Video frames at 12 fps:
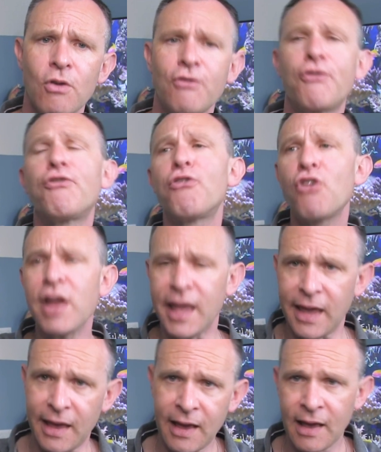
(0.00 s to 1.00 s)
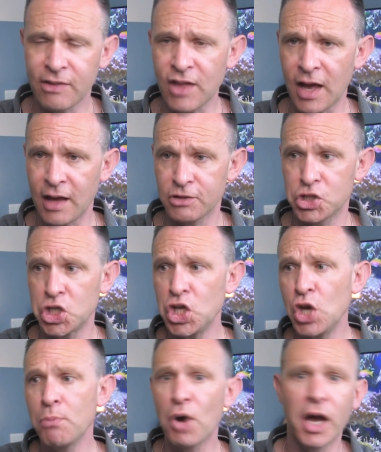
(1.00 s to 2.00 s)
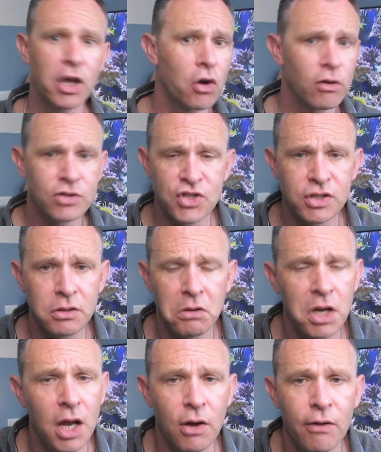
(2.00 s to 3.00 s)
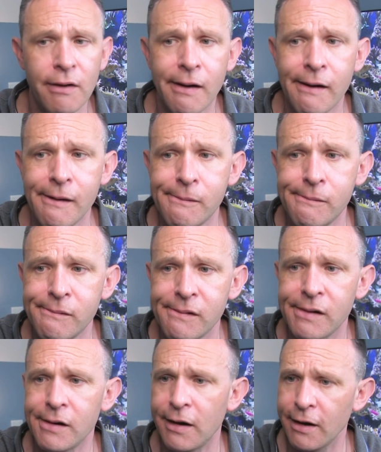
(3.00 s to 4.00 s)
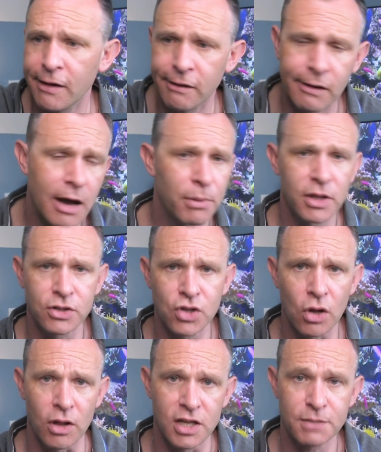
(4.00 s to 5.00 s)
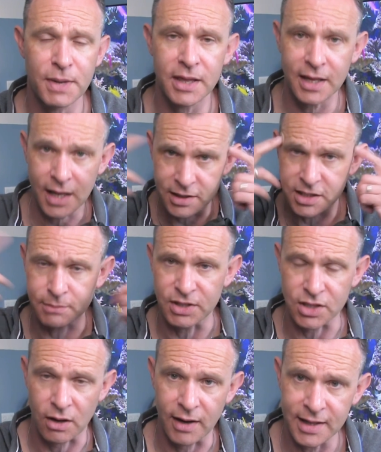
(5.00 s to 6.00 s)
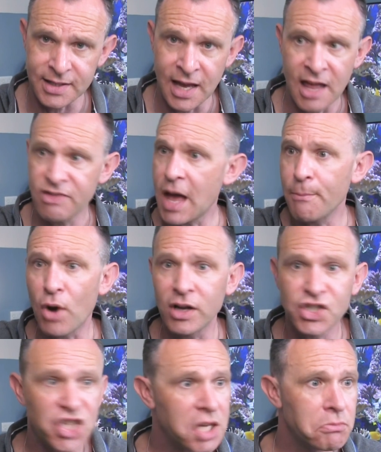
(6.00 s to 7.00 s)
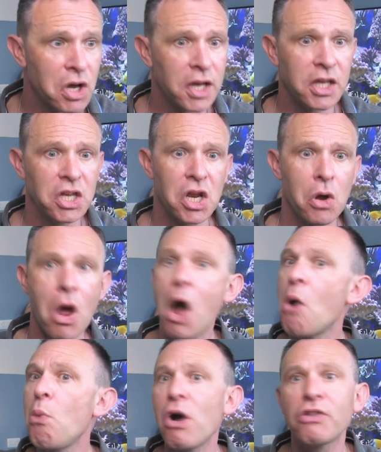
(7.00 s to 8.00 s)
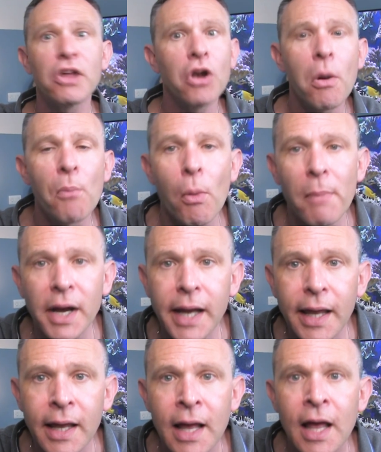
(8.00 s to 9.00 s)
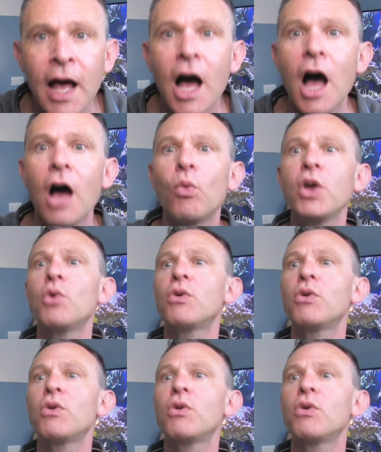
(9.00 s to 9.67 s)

free that to you might cost, a couple of dollars, but in the customer's eyes, that might seem like, worth a lot more money. We